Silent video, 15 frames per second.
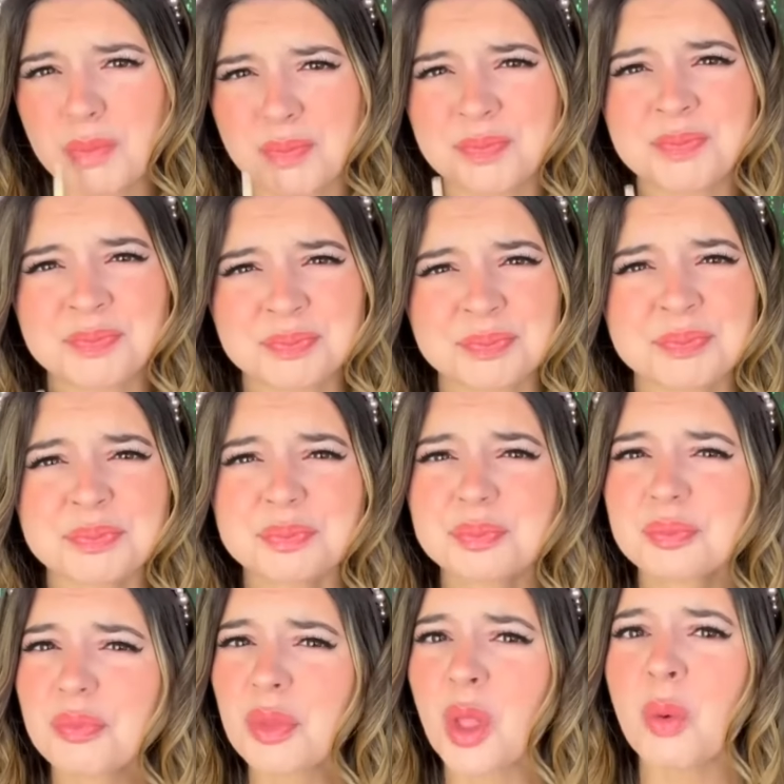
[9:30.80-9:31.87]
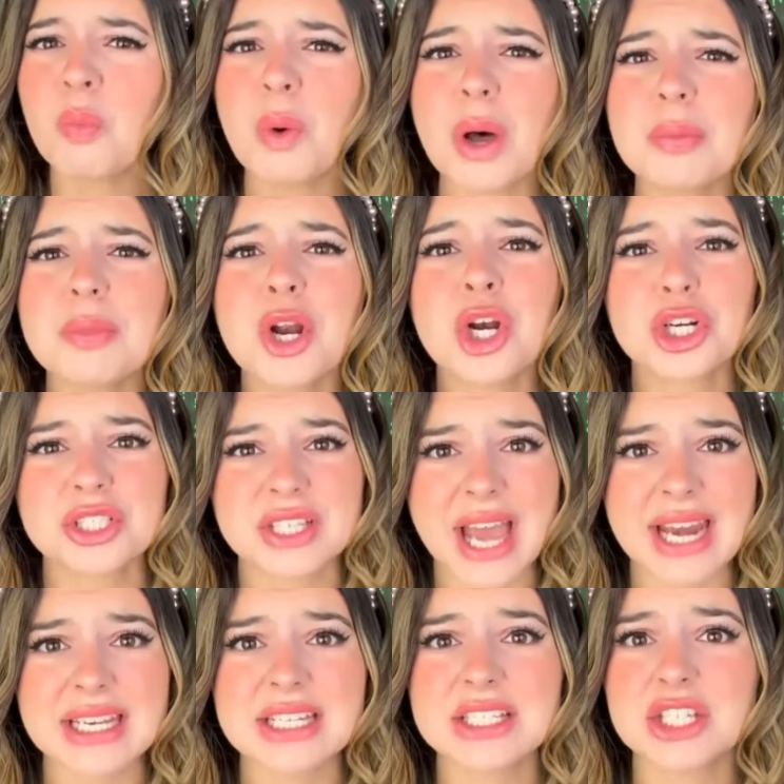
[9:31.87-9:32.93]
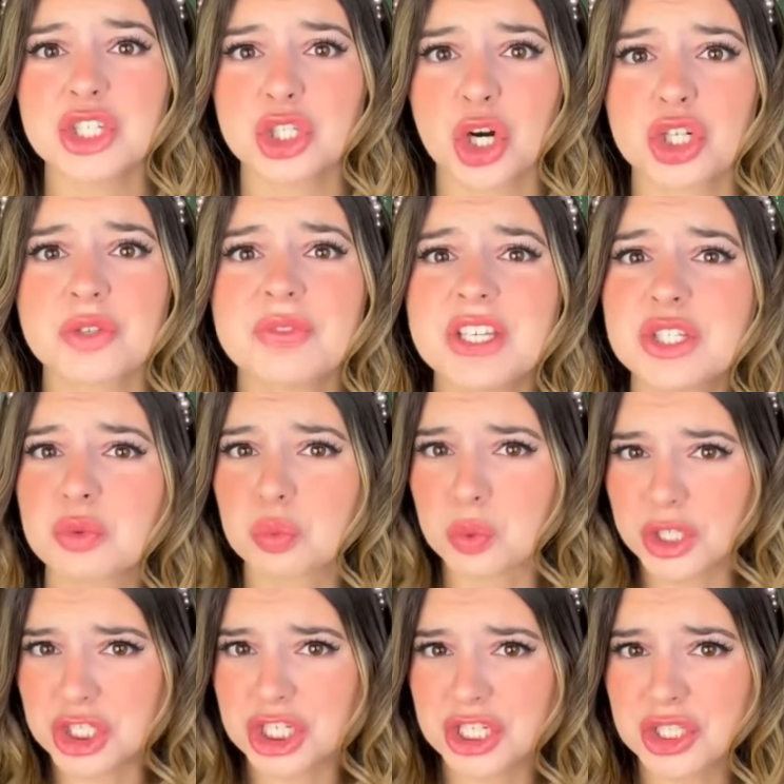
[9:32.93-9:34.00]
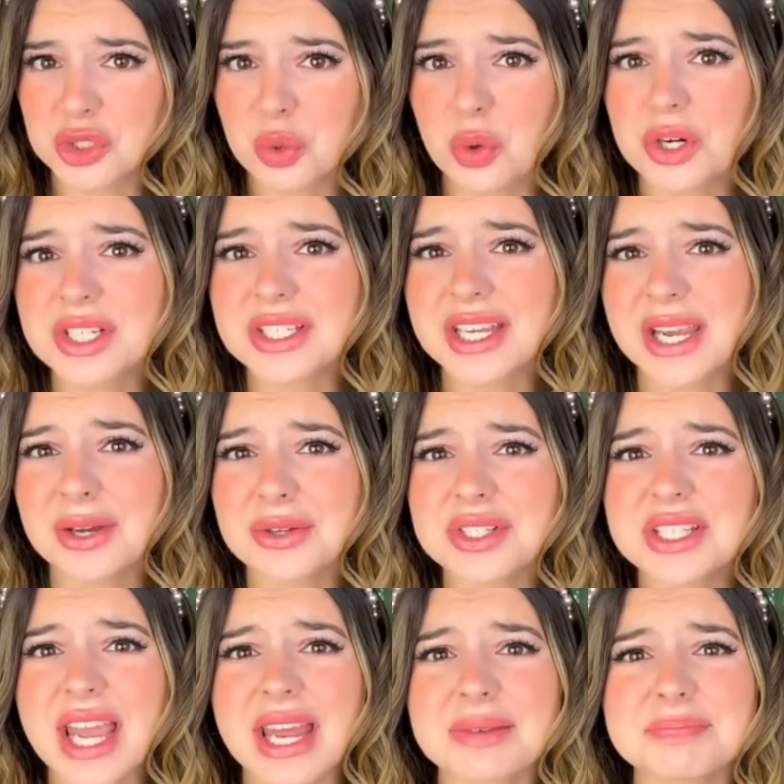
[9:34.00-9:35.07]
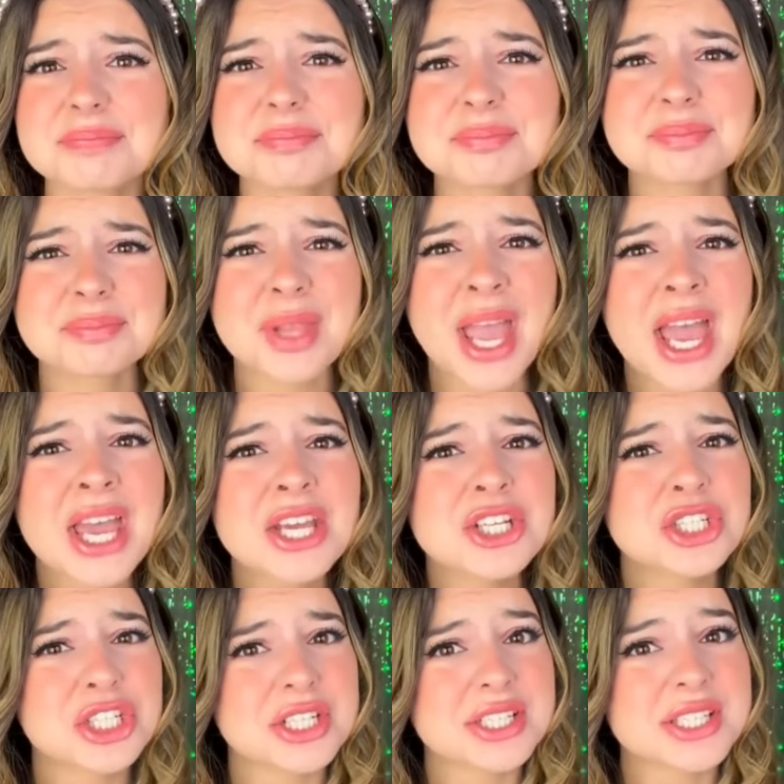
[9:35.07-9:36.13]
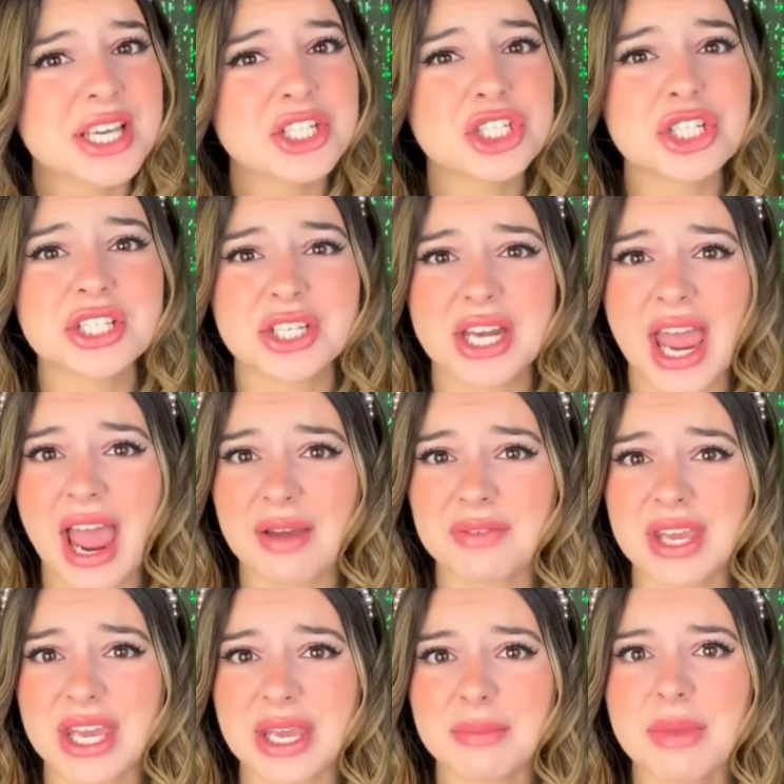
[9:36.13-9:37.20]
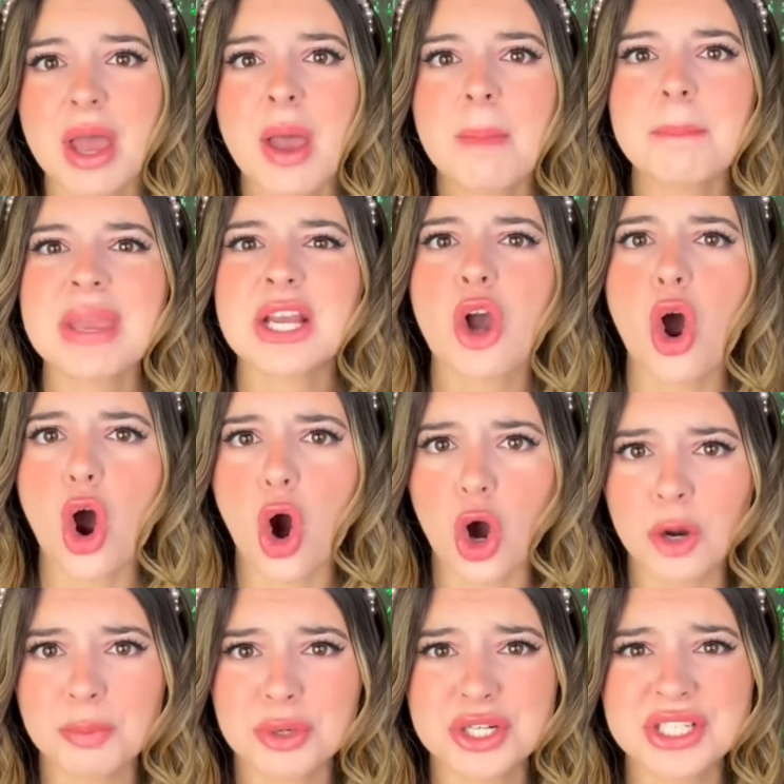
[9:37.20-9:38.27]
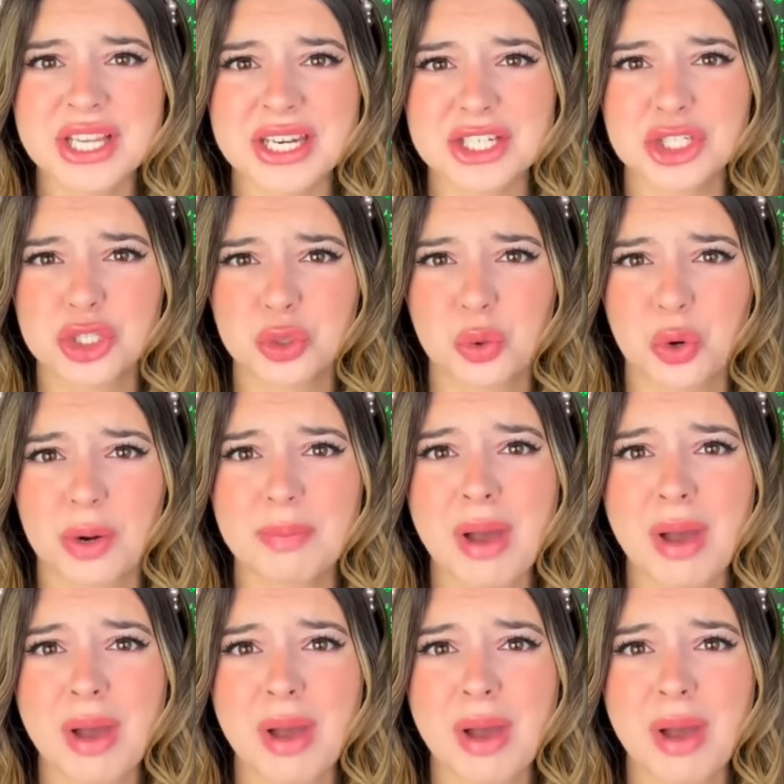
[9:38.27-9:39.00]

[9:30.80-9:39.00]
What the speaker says: Mm-hmm. Well, her daddy is in charge of these richness score scales, and she said she's going to have him make our percentage score